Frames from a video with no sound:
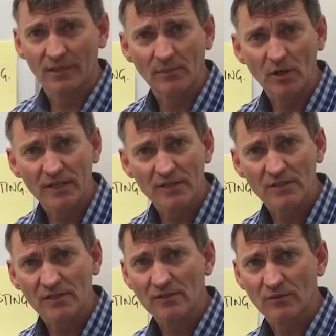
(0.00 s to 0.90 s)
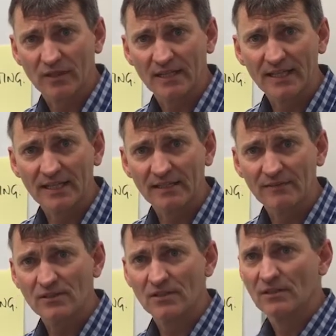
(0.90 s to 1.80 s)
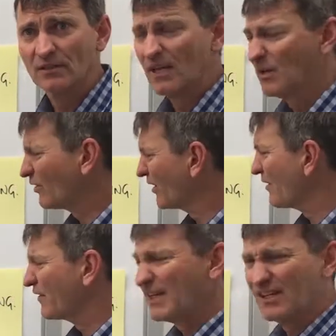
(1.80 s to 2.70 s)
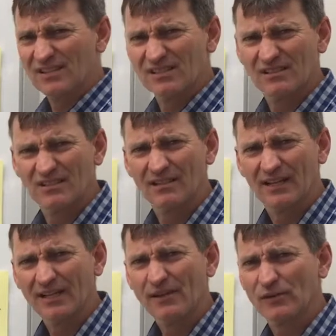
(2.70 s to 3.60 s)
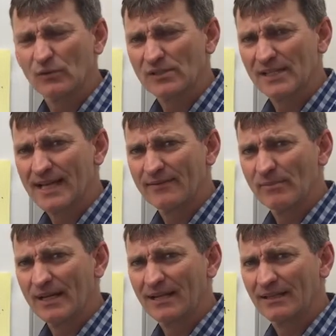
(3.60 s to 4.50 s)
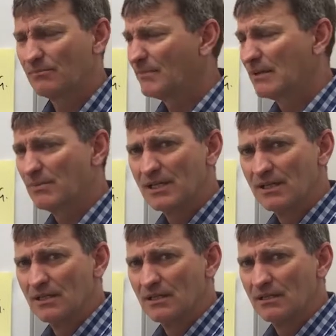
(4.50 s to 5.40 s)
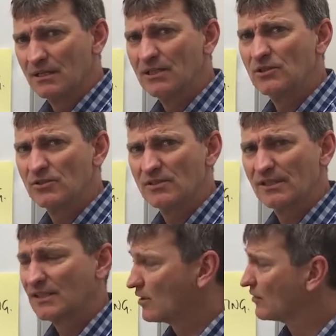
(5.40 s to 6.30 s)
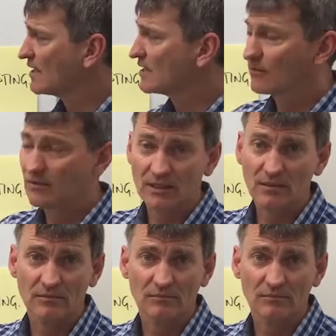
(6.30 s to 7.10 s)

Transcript: the minuses or the negatives, and what are the things, other thoughts they have about it that may be interesting. They're not necessarily